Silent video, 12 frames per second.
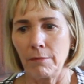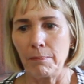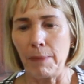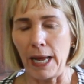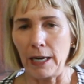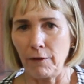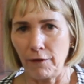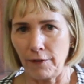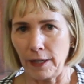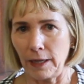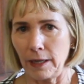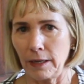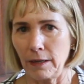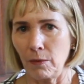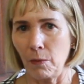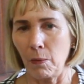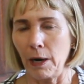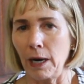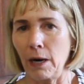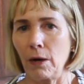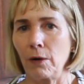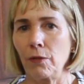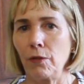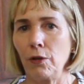benefit
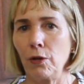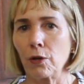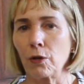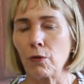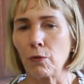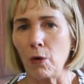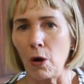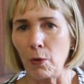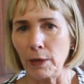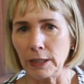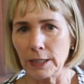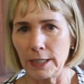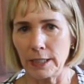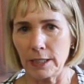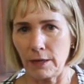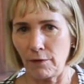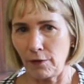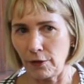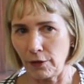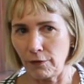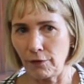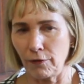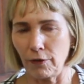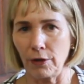where your growing season for the
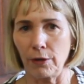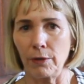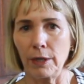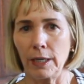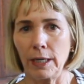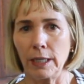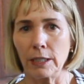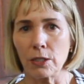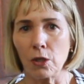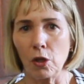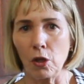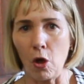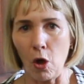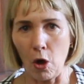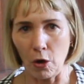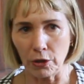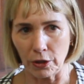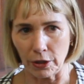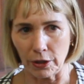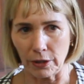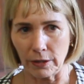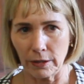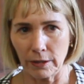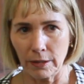fruit is
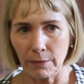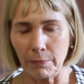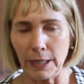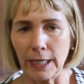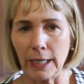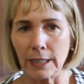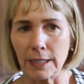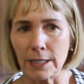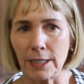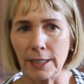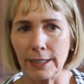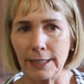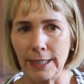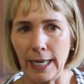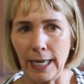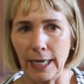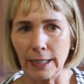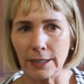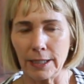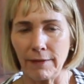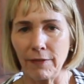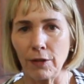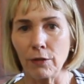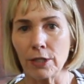longer, because the days,
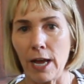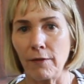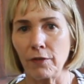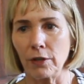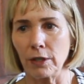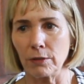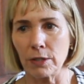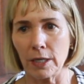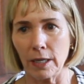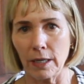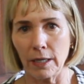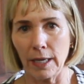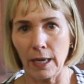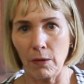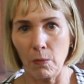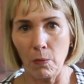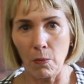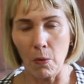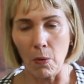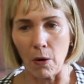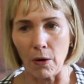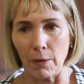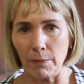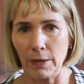even those afternoons that get
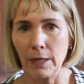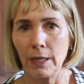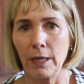warm,